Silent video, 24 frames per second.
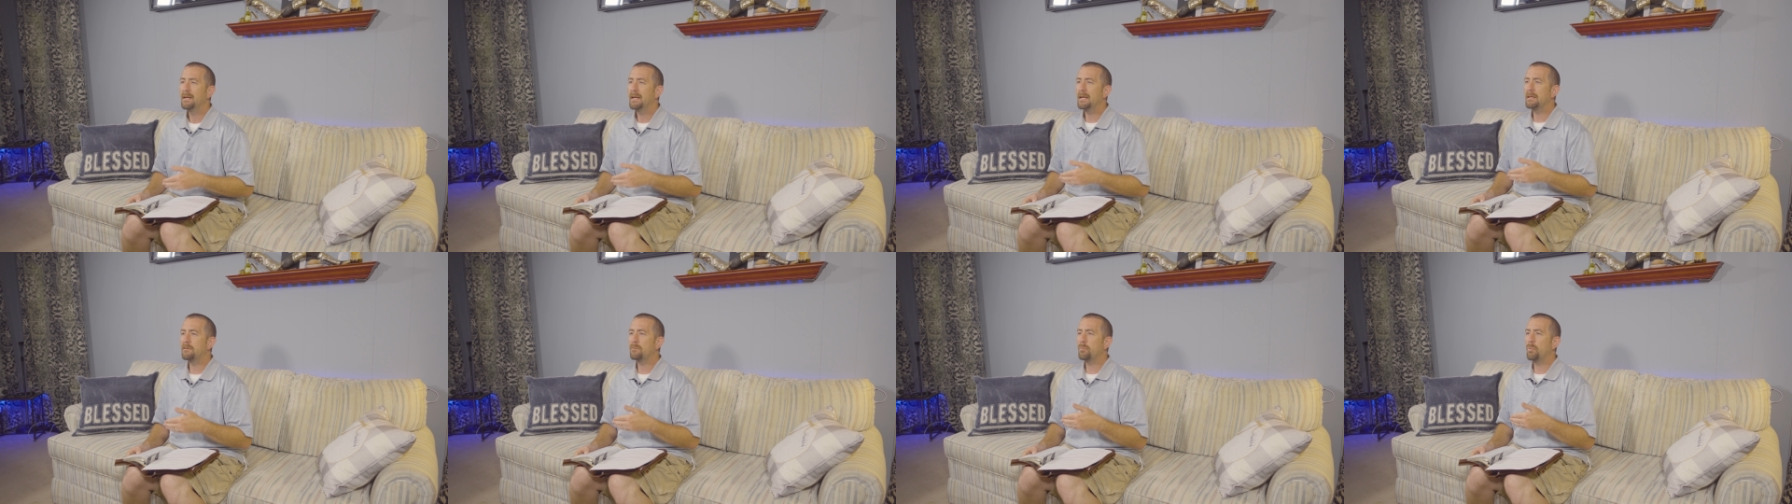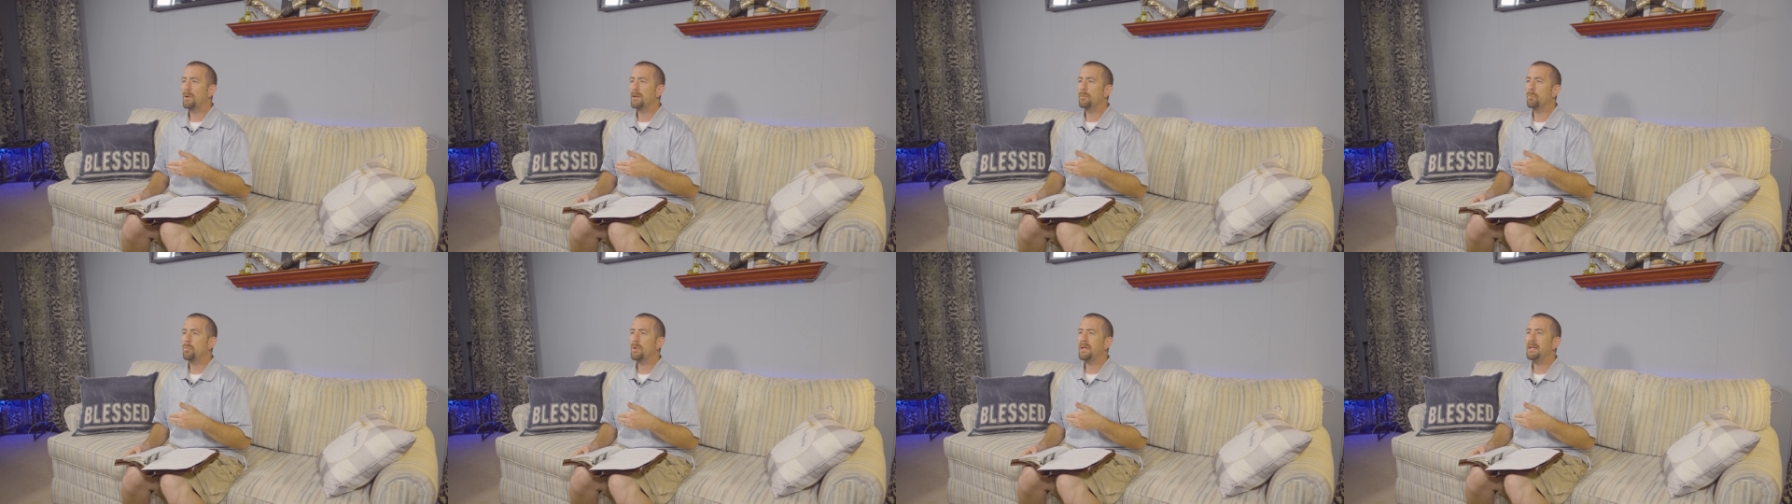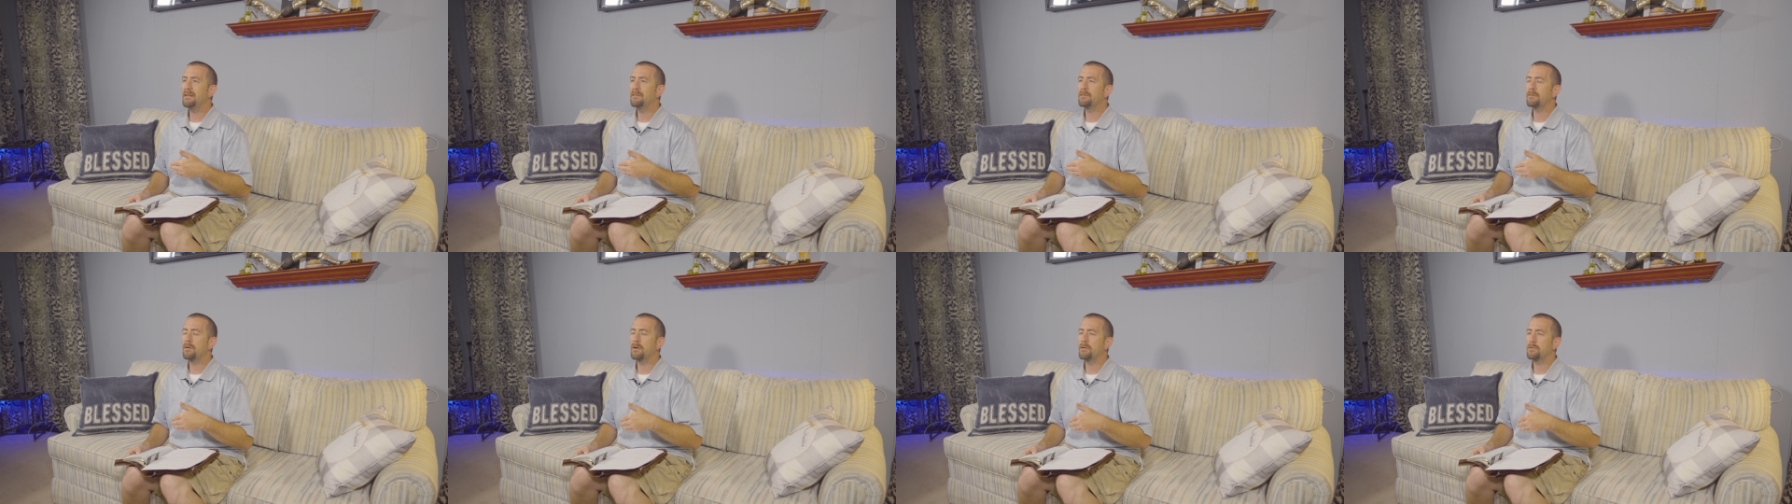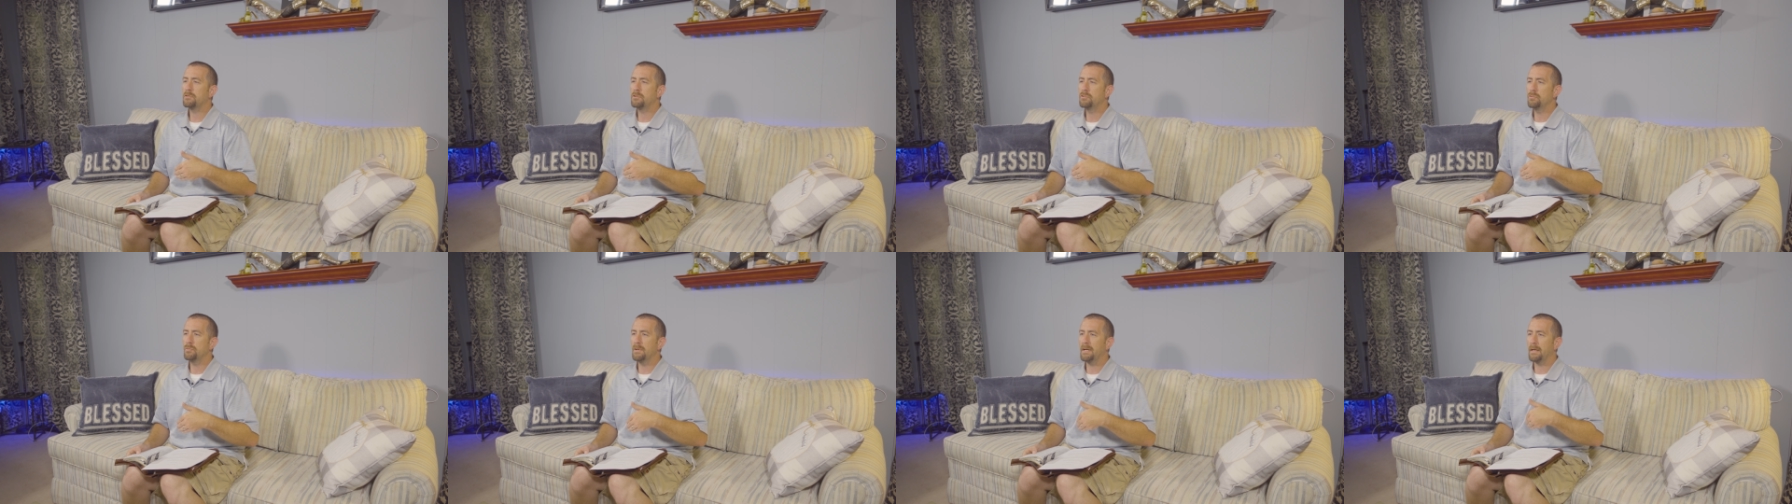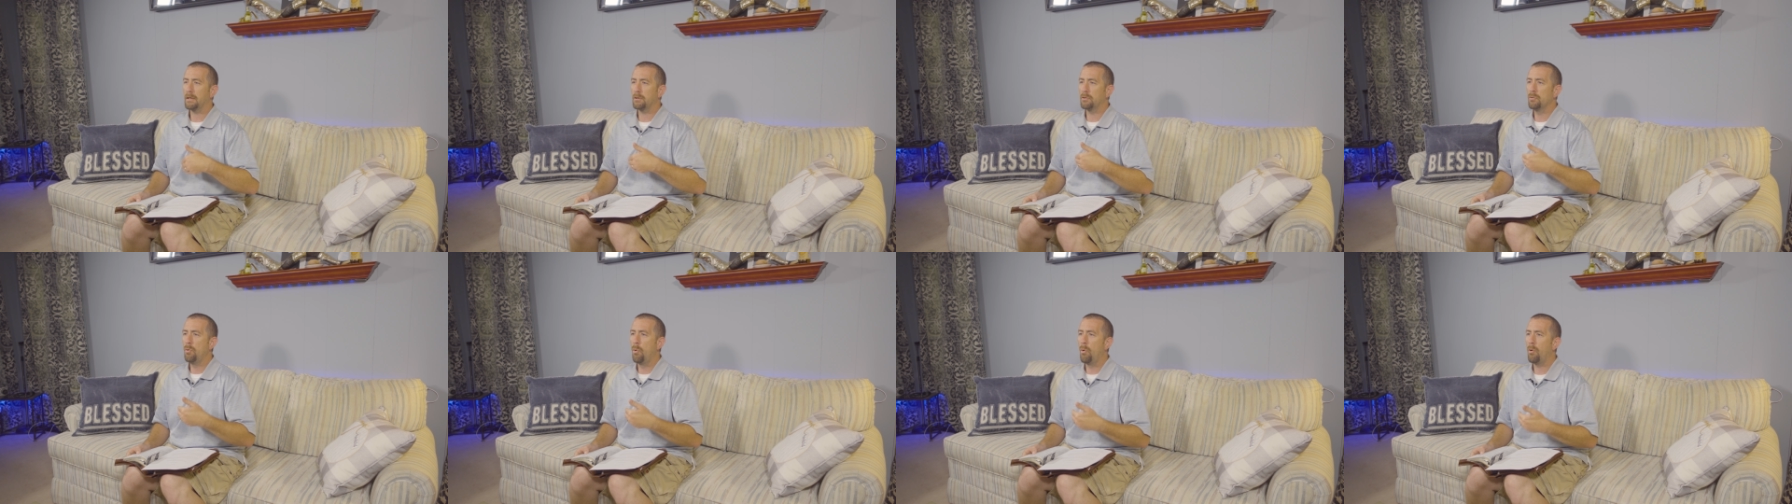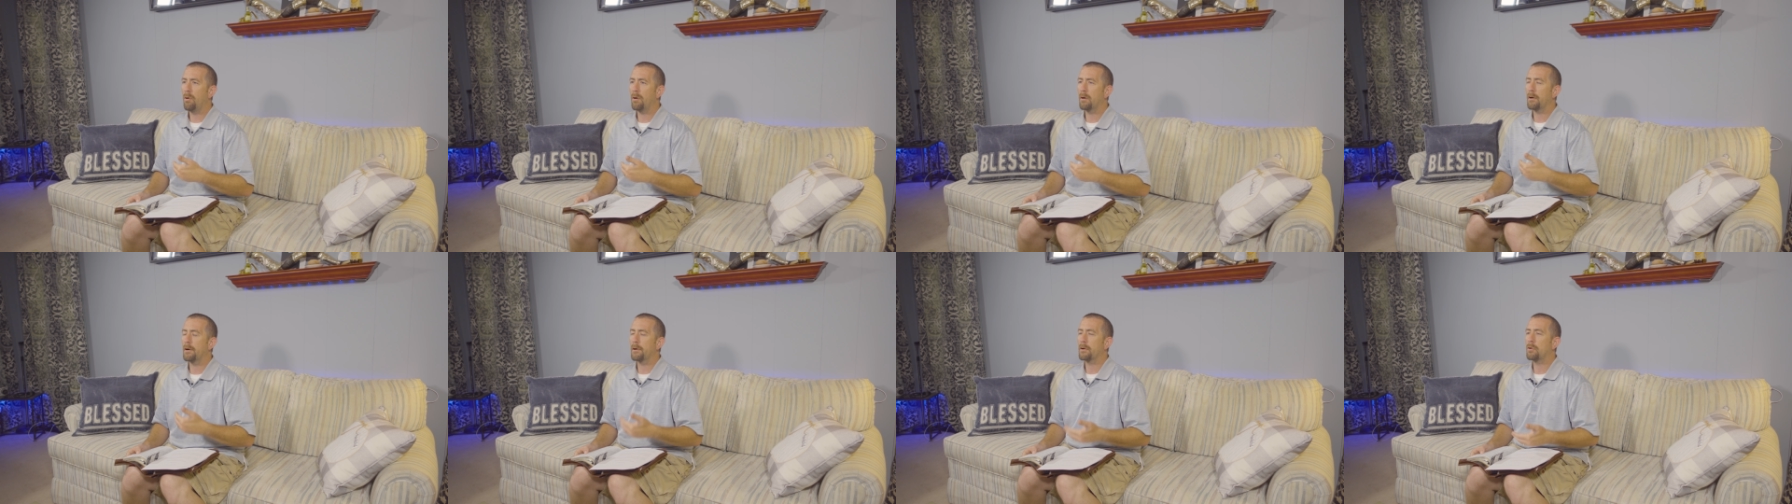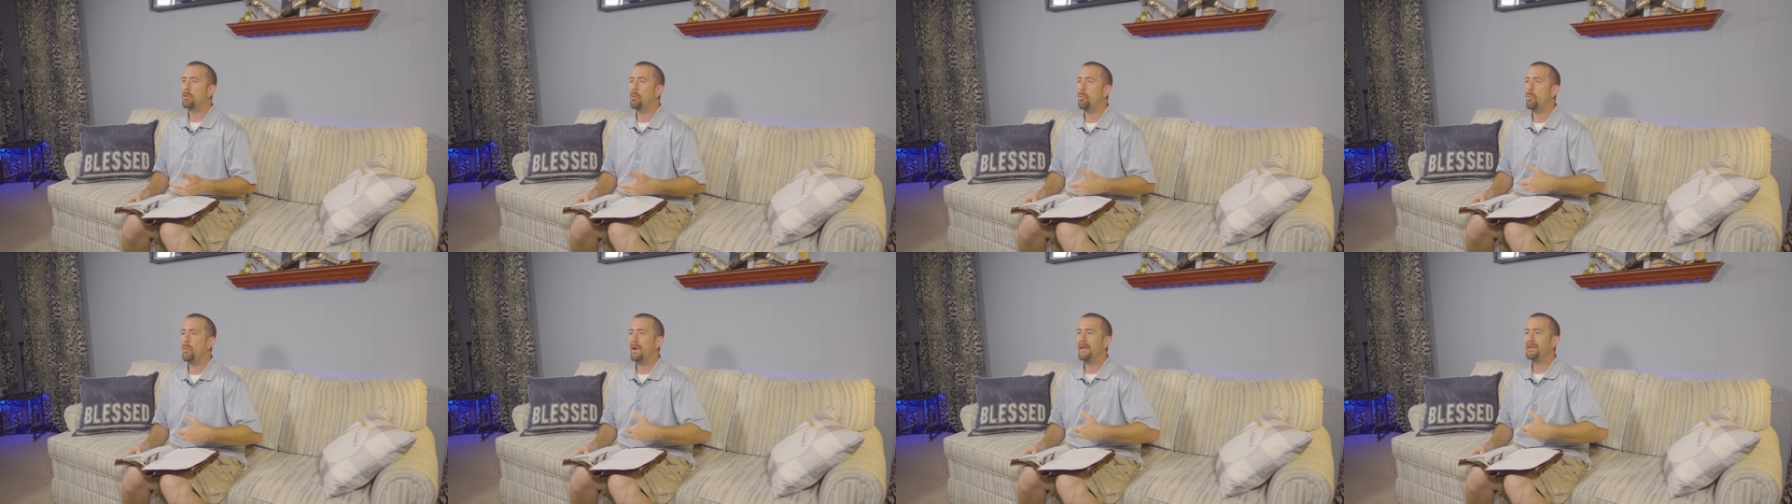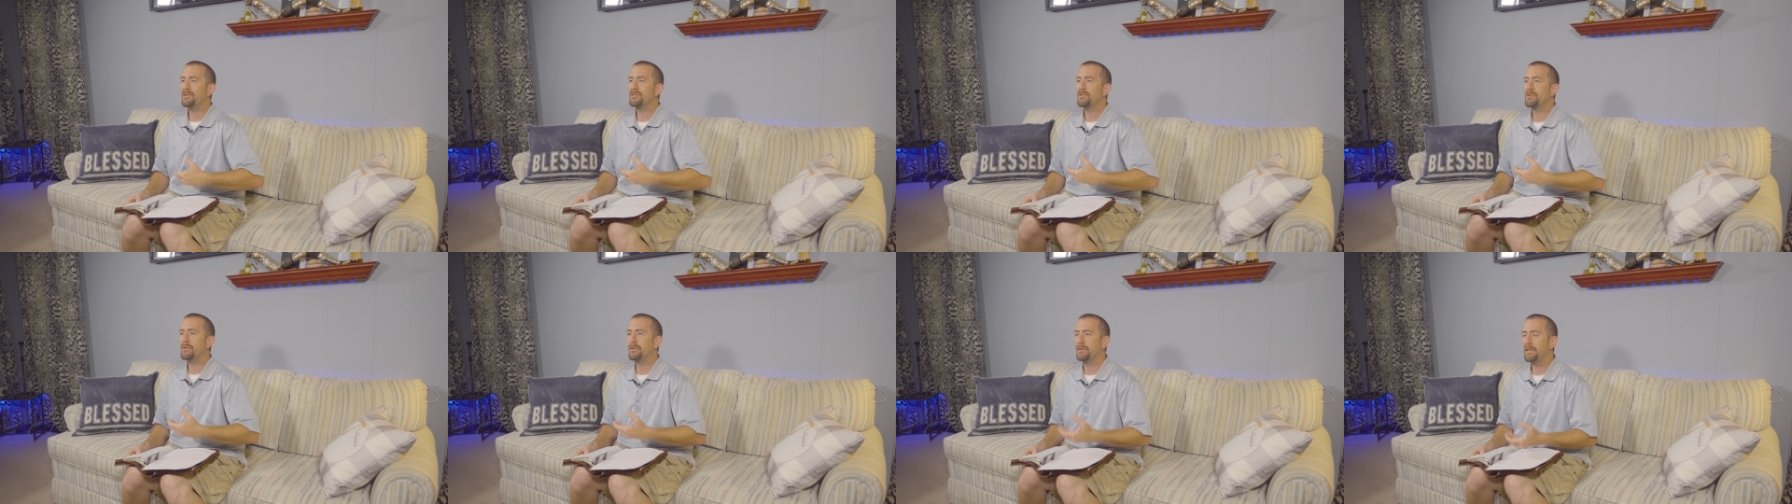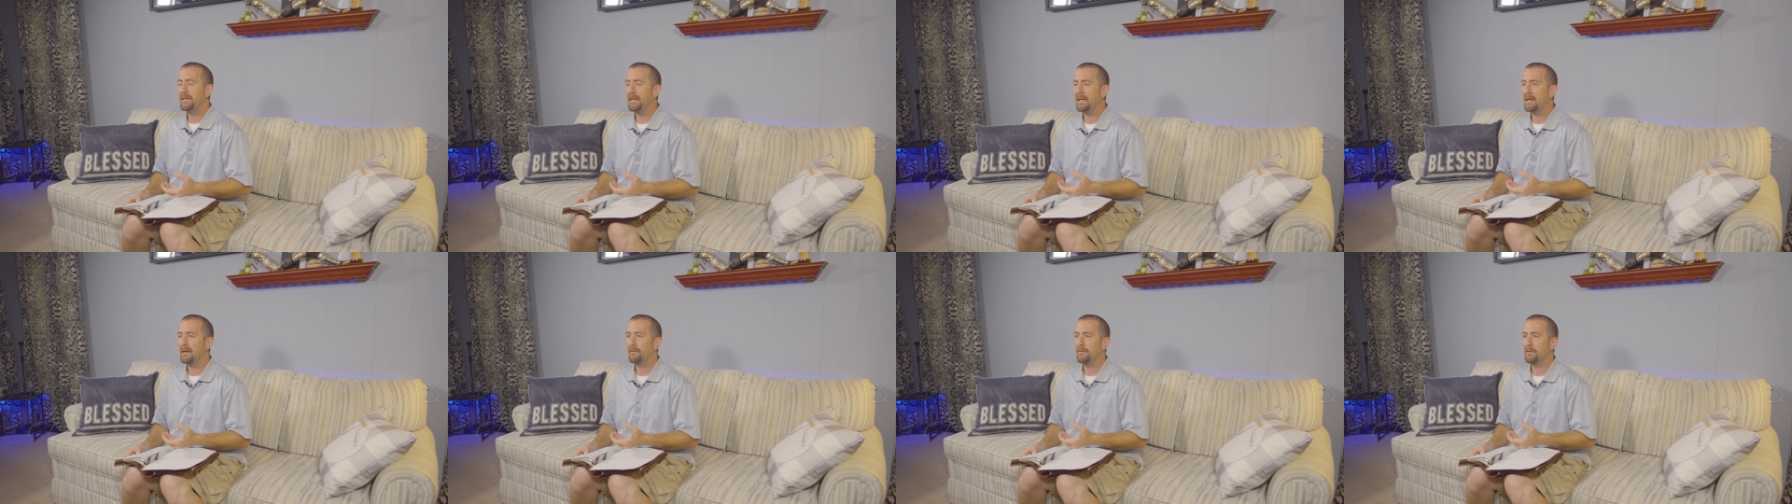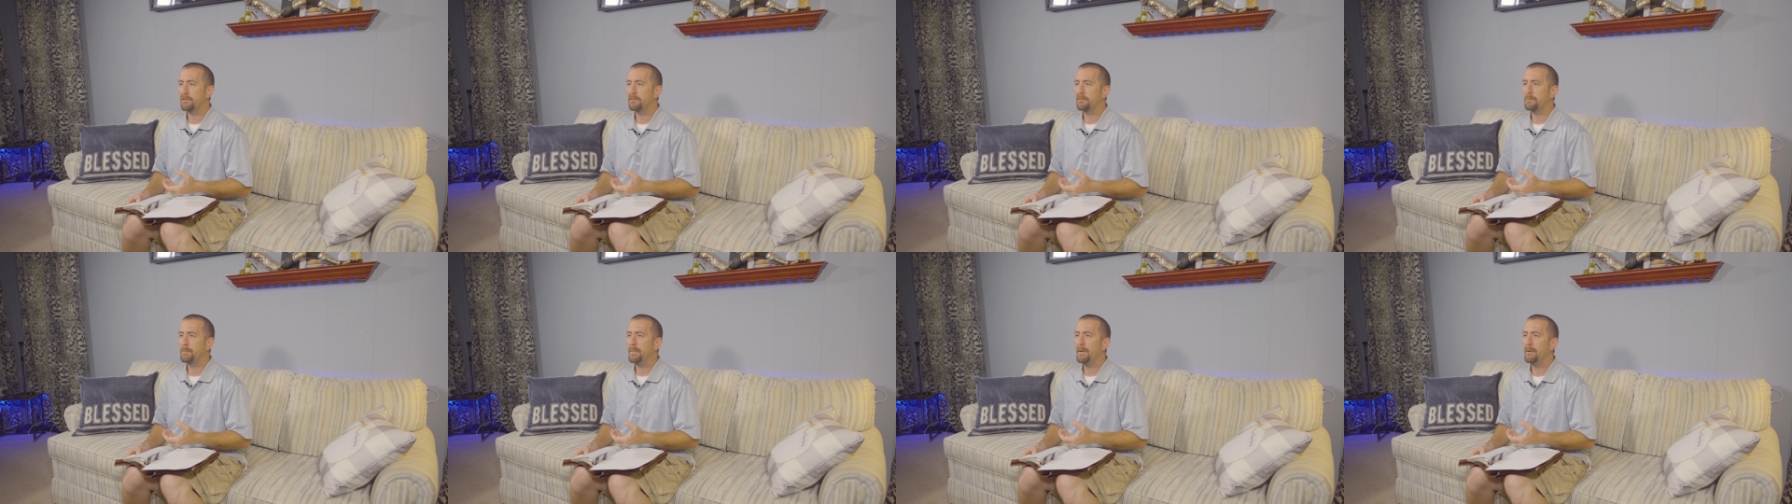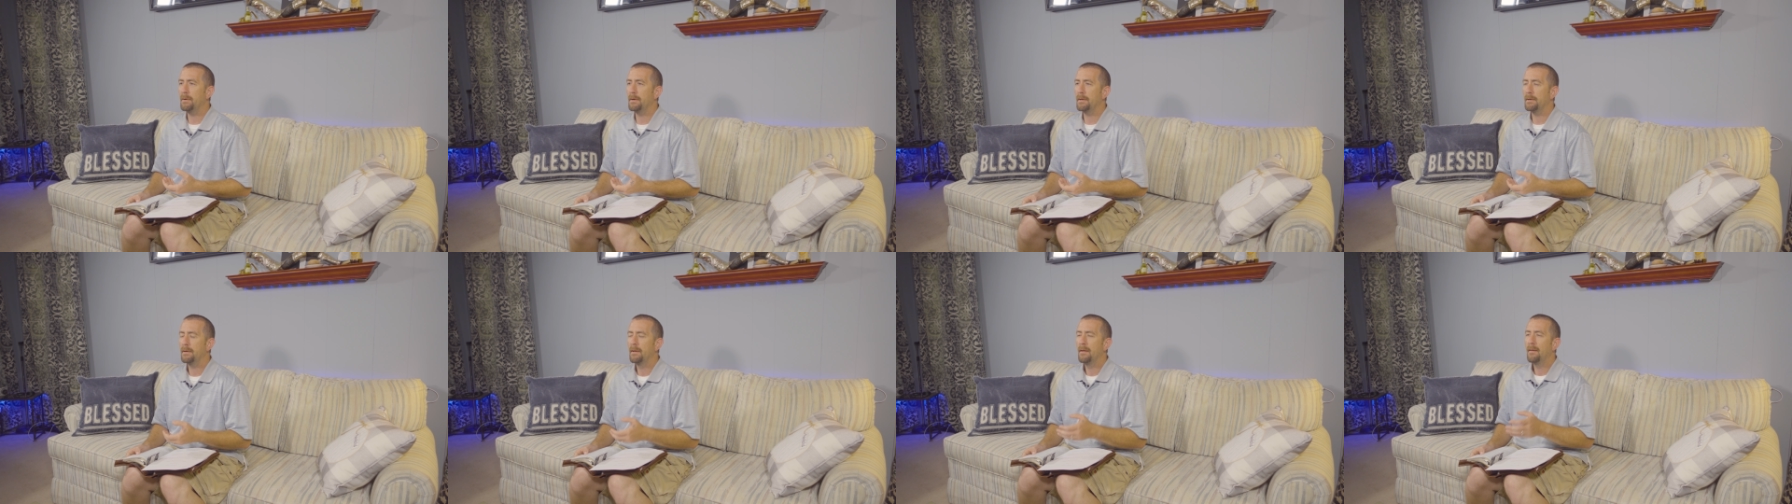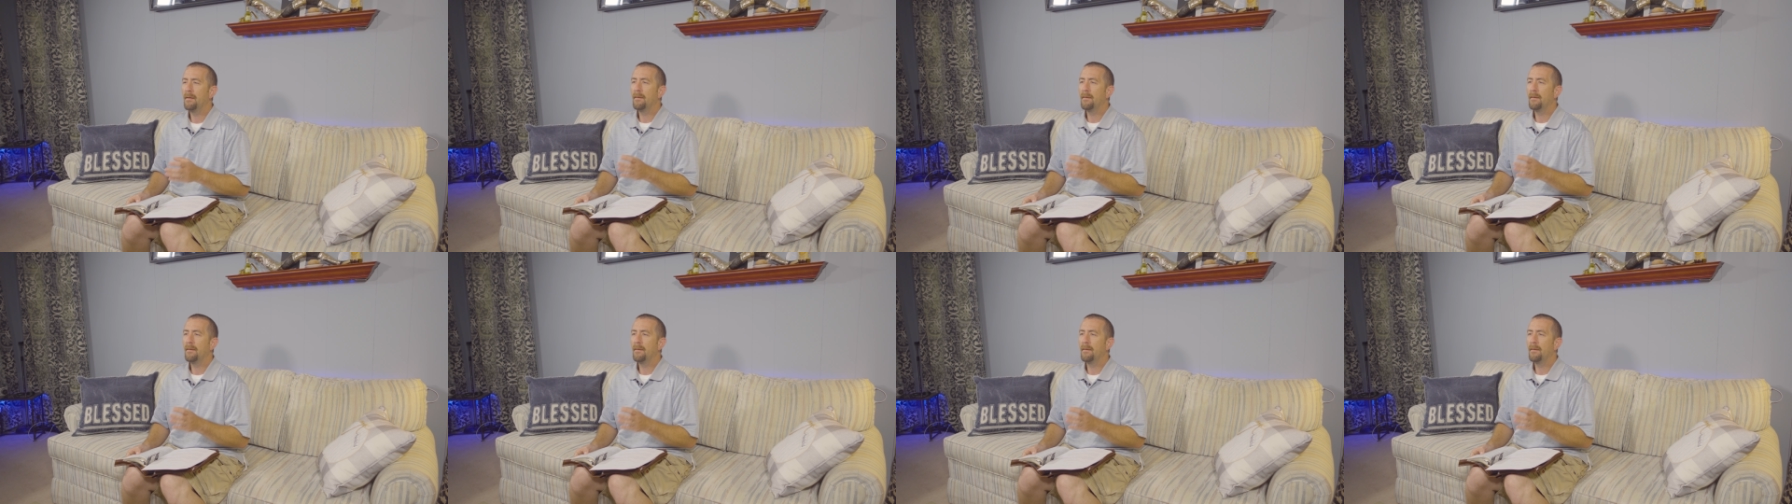It's when we start to ignore or quench the leading of his Spirit